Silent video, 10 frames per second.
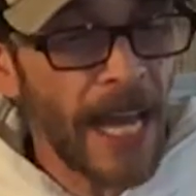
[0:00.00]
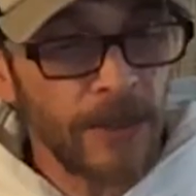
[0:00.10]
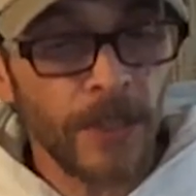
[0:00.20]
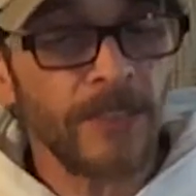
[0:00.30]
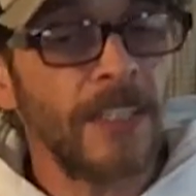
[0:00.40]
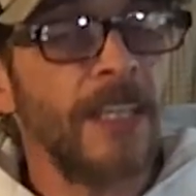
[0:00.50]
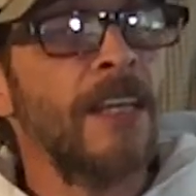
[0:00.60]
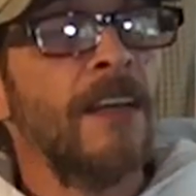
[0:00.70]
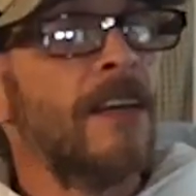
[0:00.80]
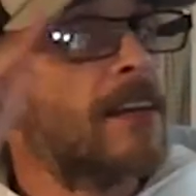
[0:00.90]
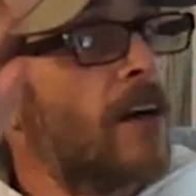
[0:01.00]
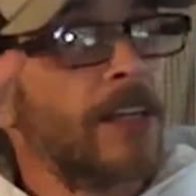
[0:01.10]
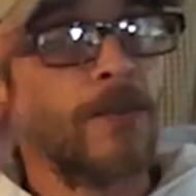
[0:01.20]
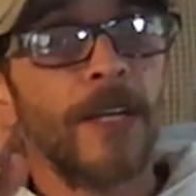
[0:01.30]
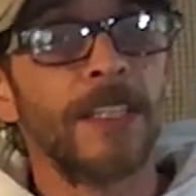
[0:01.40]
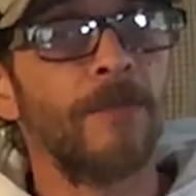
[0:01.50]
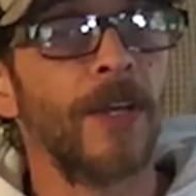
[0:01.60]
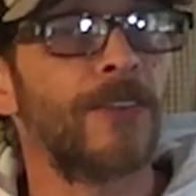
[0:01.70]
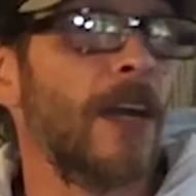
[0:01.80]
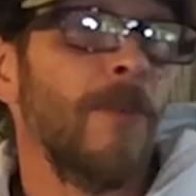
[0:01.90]
address thing. I'll get it right in the
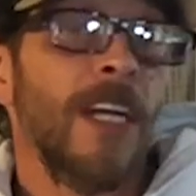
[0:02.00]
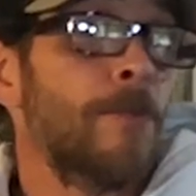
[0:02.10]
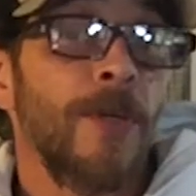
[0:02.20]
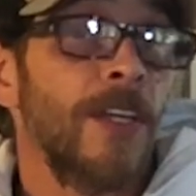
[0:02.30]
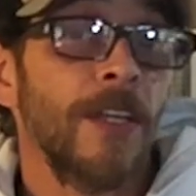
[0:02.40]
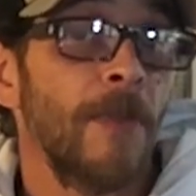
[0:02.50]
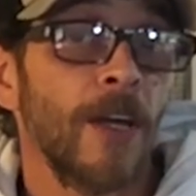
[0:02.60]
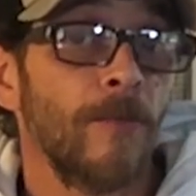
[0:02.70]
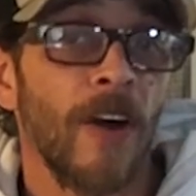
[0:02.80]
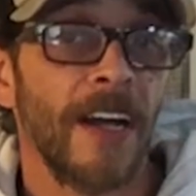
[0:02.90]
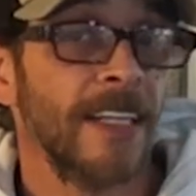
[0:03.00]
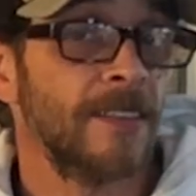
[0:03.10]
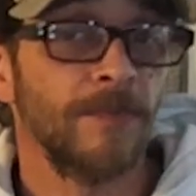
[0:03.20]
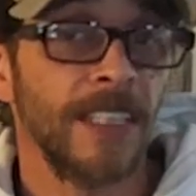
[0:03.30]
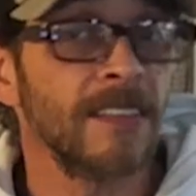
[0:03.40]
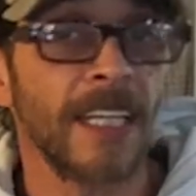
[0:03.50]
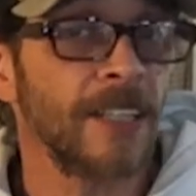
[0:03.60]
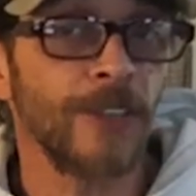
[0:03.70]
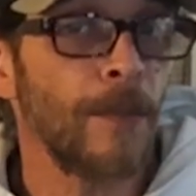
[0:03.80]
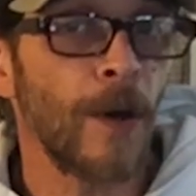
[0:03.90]
mail to you. I'm ready to put it in the mail tomorrow. I got some discs I
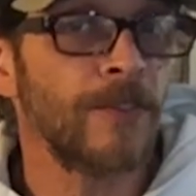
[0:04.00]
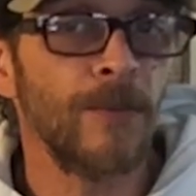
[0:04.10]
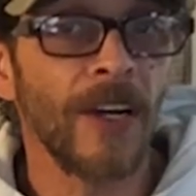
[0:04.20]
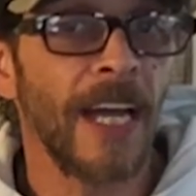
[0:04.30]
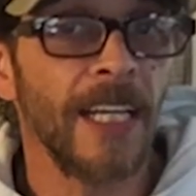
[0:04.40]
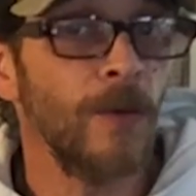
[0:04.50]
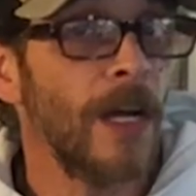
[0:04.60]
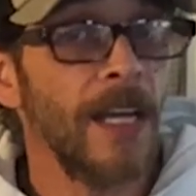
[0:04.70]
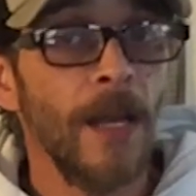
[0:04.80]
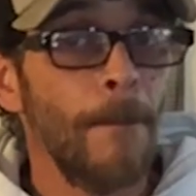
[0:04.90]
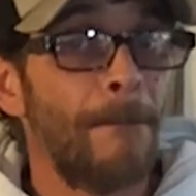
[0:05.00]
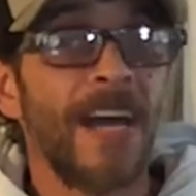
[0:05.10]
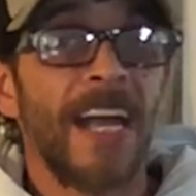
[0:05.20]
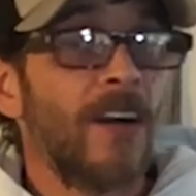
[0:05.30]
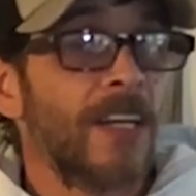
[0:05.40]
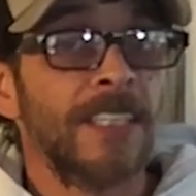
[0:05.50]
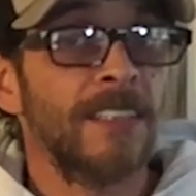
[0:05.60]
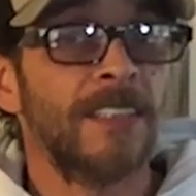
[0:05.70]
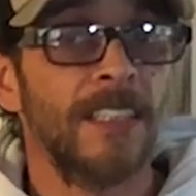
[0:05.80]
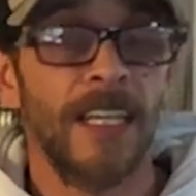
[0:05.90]
gotta drop off tomorrow. Anyway, bang, I'll get
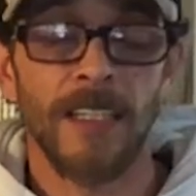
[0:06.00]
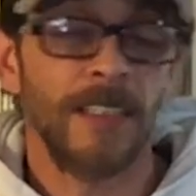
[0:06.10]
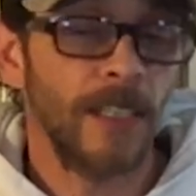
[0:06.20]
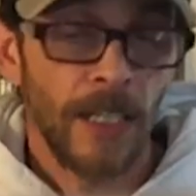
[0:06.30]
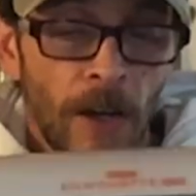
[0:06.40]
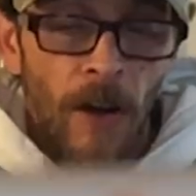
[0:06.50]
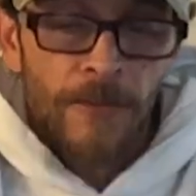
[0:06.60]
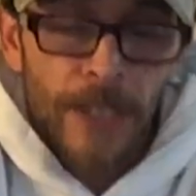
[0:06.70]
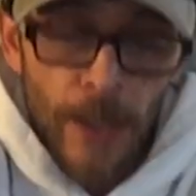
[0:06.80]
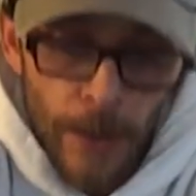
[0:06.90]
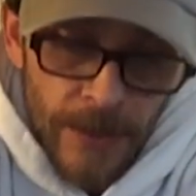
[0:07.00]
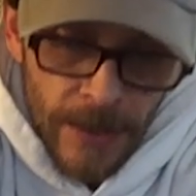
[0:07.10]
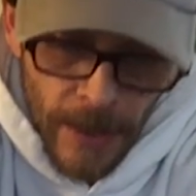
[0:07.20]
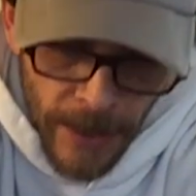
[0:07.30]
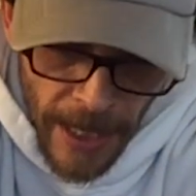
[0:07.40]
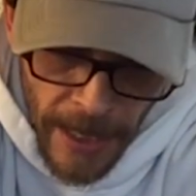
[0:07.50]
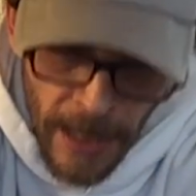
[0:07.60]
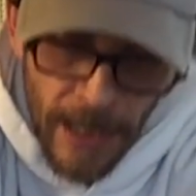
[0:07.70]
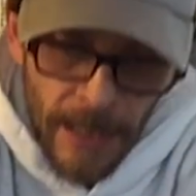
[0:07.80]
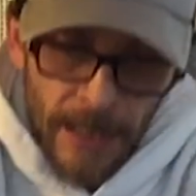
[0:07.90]
this in there and, and off it goes. Okay,
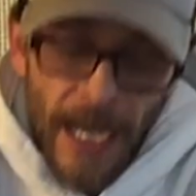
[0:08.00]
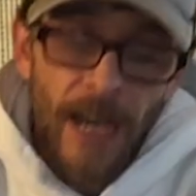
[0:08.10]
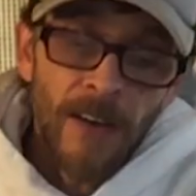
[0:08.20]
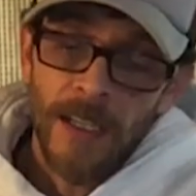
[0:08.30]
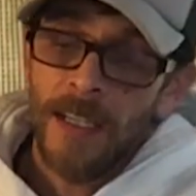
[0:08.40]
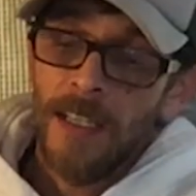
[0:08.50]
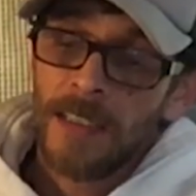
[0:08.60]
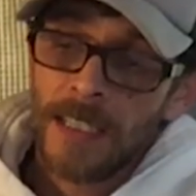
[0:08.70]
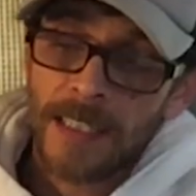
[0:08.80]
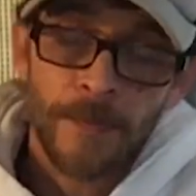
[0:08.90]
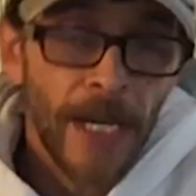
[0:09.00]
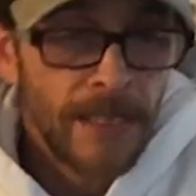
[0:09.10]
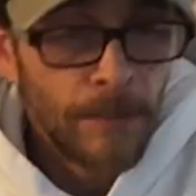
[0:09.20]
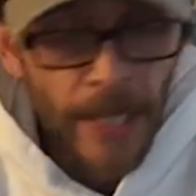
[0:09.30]
now let's get back to